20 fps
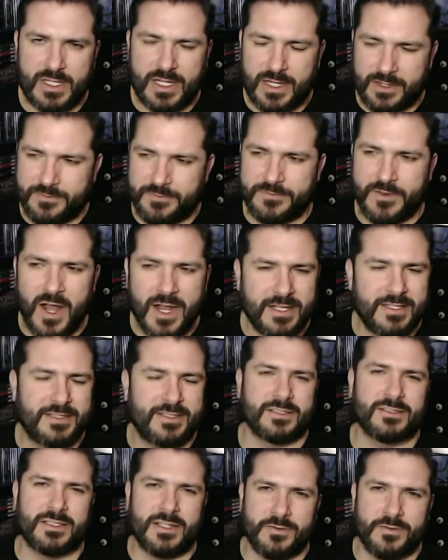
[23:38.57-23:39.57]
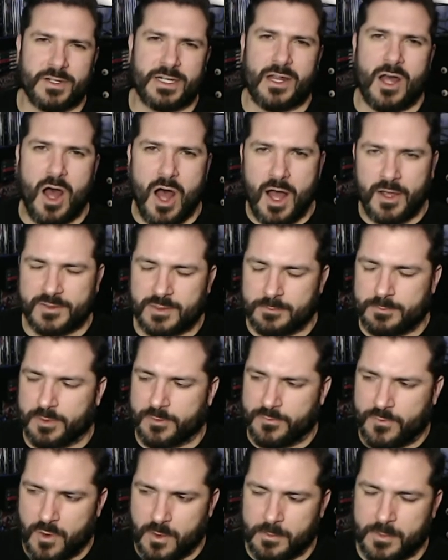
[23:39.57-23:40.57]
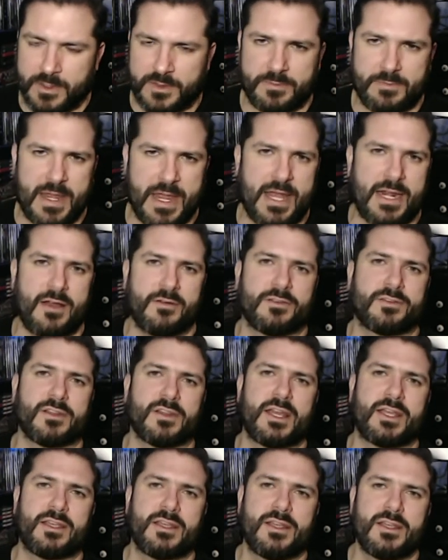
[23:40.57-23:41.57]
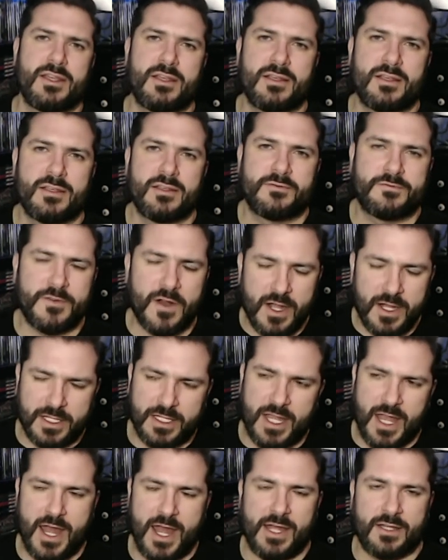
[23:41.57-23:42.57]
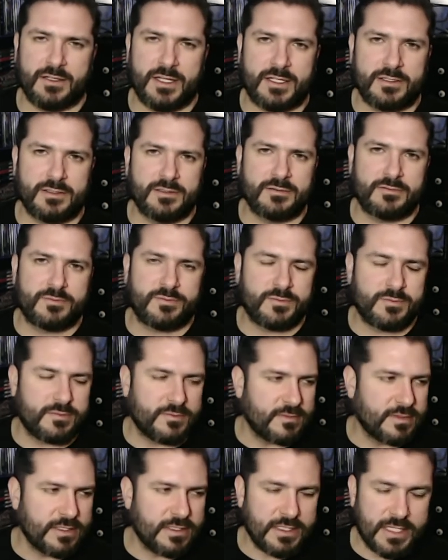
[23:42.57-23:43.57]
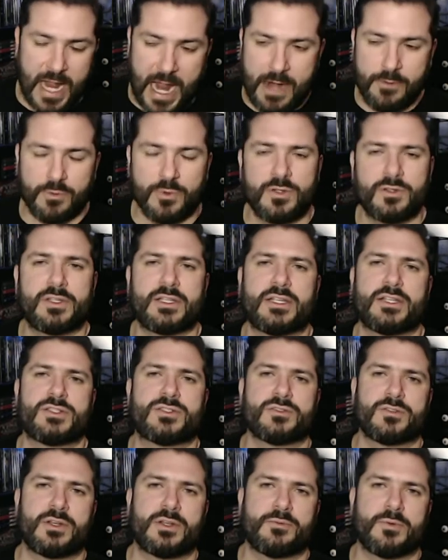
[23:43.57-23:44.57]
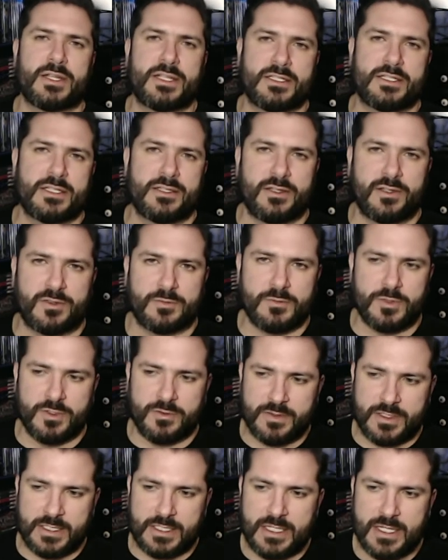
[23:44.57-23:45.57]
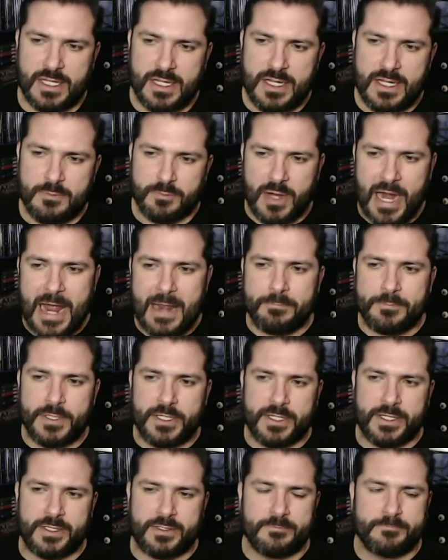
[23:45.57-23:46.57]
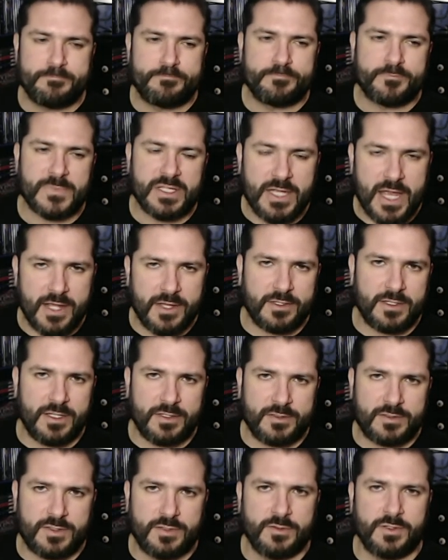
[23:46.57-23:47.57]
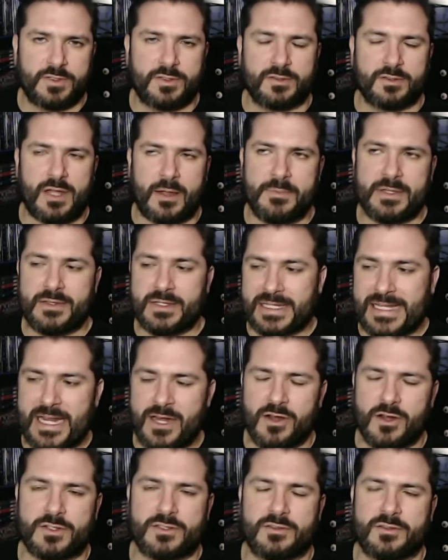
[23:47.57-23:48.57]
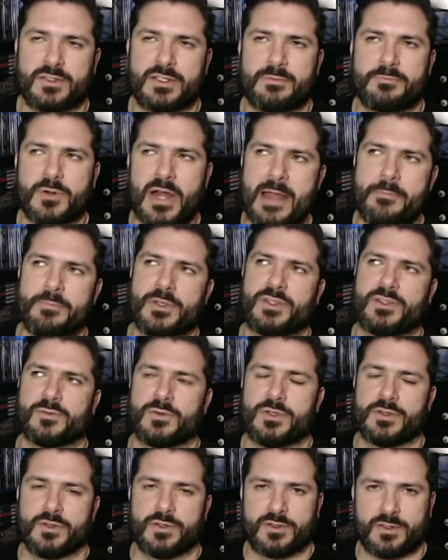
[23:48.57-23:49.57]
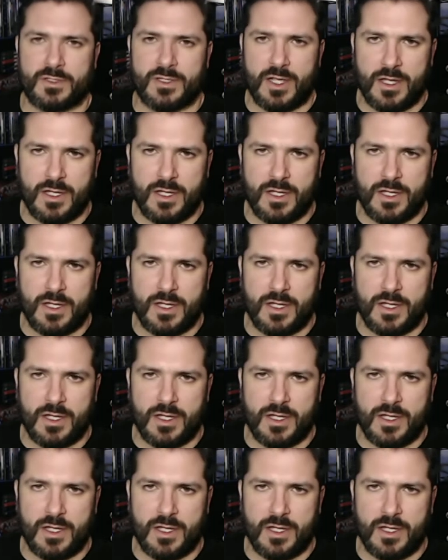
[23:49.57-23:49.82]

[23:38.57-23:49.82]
fucking delivered an awesome performance, man. I was like, fuck yeah. Like, I really enjoyed what he did in this movie. Brad Pitt, yeah, the character, see, Brad Pitt's one of those